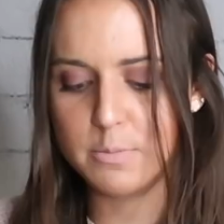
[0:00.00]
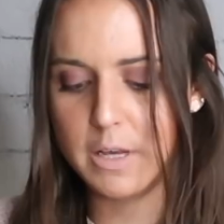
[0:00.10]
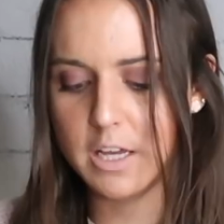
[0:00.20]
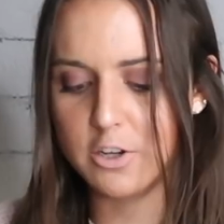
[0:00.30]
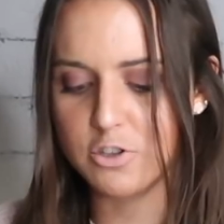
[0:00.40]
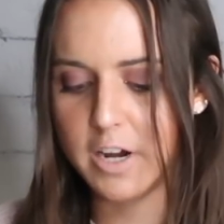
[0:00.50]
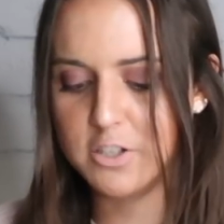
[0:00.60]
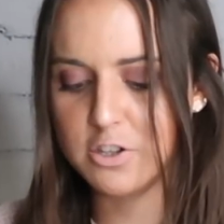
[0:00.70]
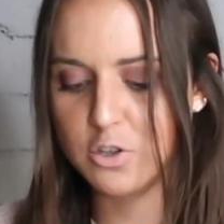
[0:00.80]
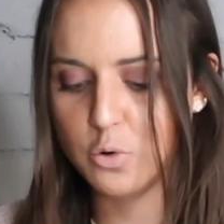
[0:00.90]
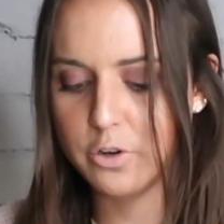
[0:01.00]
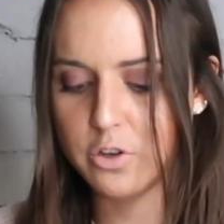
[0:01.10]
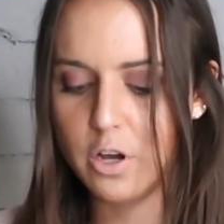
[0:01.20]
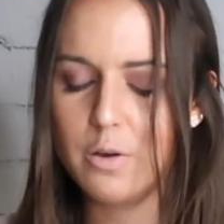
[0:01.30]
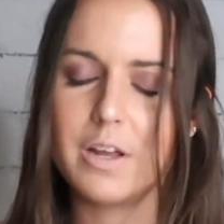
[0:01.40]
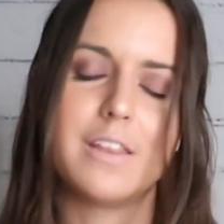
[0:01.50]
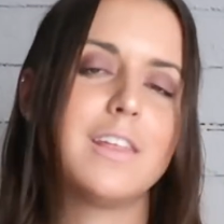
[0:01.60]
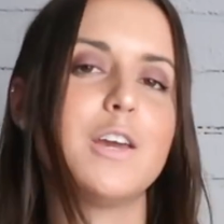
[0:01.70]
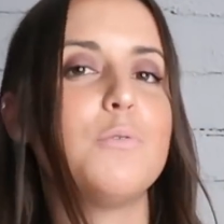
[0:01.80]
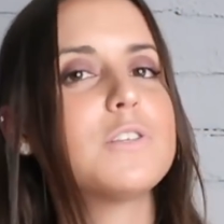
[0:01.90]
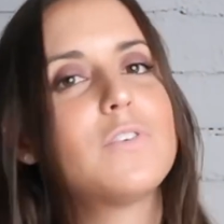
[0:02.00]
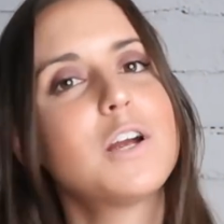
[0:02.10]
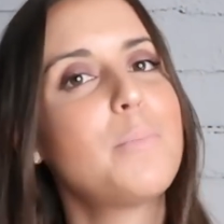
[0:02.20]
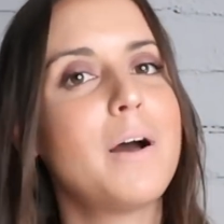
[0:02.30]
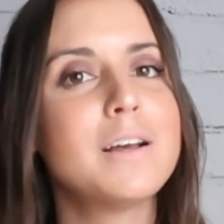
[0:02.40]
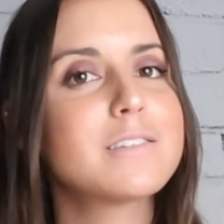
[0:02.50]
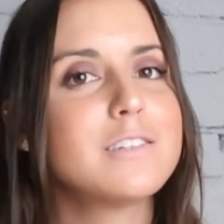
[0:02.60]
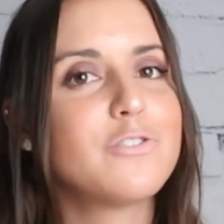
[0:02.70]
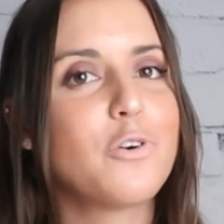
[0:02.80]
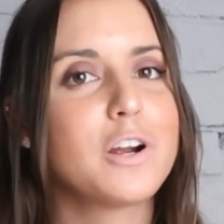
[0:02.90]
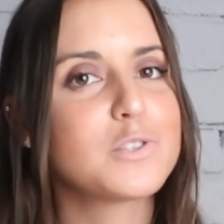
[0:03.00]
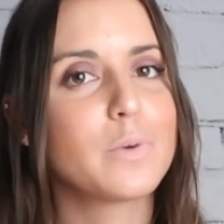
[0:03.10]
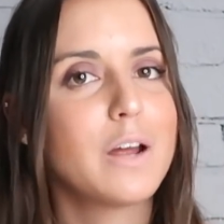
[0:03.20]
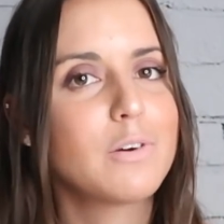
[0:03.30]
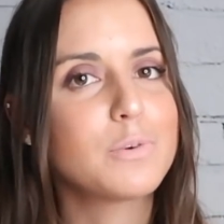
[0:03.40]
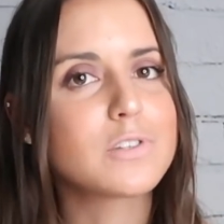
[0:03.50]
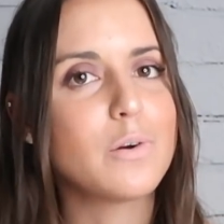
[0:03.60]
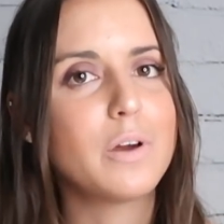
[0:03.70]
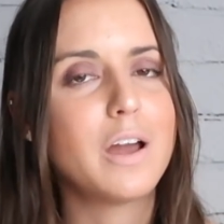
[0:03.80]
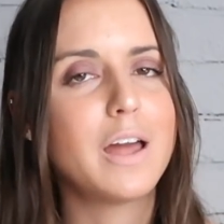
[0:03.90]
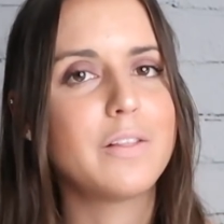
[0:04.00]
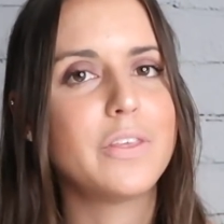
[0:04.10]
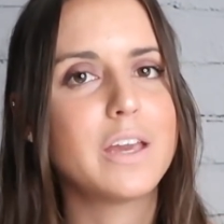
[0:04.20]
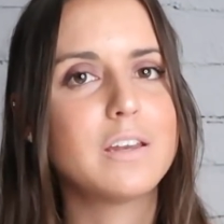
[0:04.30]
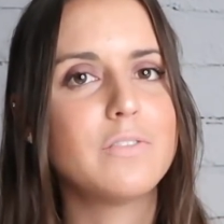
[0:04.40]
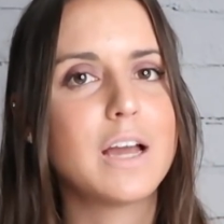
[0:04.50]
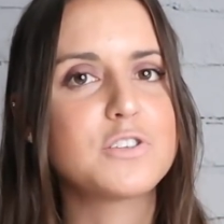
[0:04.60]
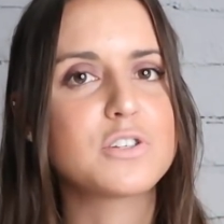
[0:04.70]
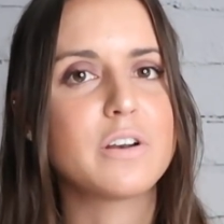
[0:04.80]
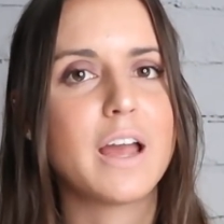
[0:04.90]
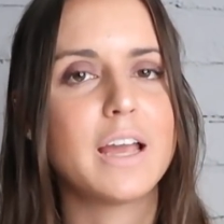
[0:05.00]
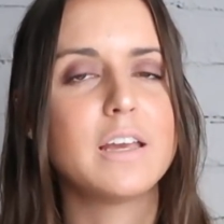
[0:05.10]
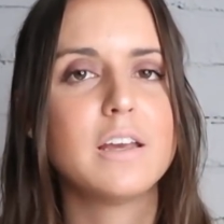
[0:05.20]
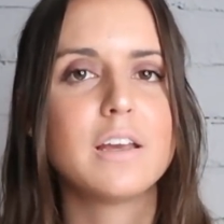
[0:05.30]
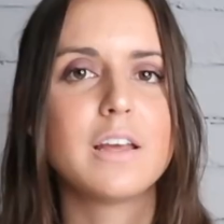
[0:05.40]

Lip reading: to making a trine to the North Node, I think it was very positive for us, whatever was going on at the end of yesterday.